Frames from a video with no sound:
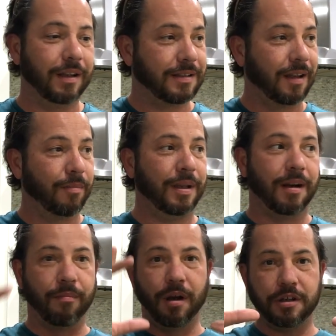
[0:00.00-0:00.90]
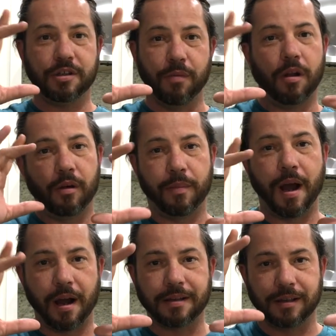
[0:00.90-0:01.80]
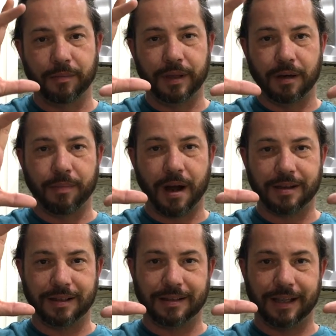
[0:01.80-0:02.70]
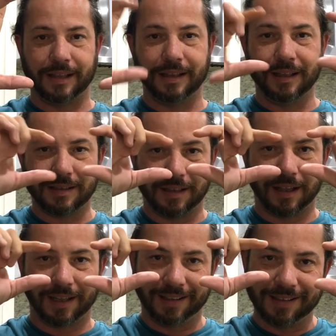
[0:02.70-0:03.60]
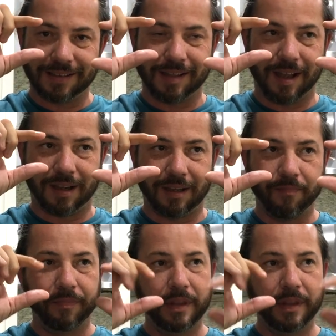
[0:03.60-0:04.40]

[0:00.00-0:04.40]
It's going to be in a much smaller box. It'll be in a box that's like this and like this thick.